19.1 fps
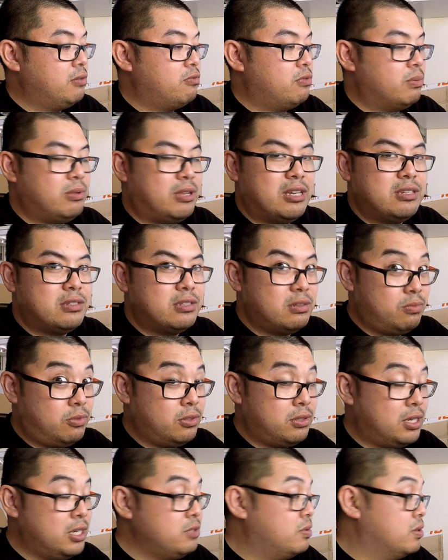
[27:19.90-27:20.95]
laces, and put
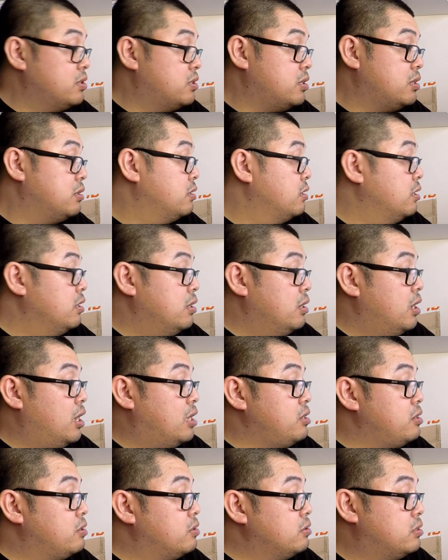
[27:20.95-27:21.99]
these ones in,
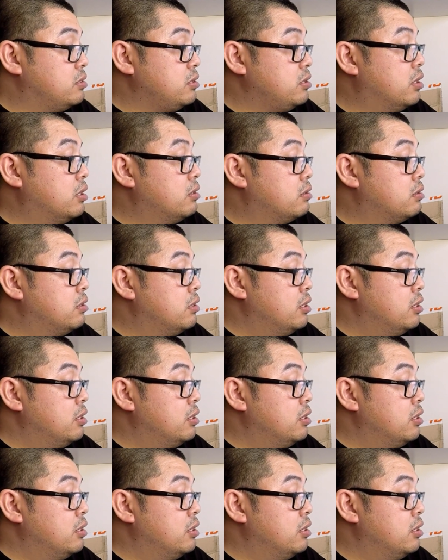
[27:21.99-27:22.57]
and you're good to go.